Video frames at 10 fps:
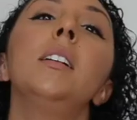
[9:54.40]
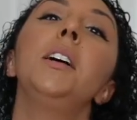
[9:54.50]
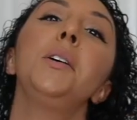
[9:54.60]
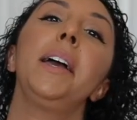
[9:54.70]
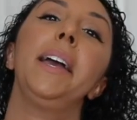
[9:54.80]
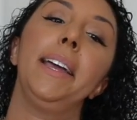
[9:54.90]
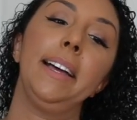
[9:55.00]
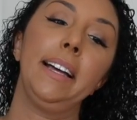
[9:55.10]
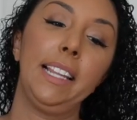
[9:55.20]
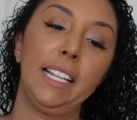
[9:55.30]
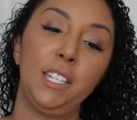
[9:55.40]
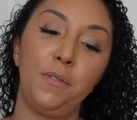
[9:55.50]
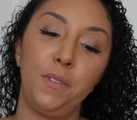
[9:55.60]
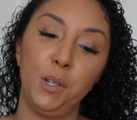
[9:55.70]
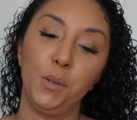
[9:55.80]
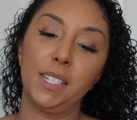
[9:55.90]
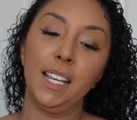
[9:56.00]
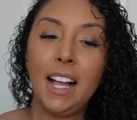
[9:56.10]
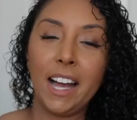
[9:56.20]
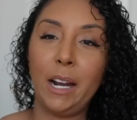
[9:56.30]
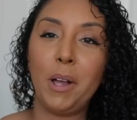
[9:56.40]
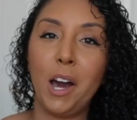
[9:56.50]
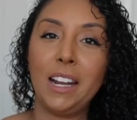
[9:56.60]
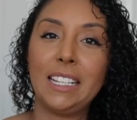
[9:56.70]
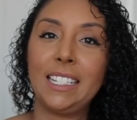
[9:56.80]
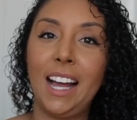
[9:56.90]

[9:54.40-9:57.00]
Okay, let's diffuse. I gotta be honest,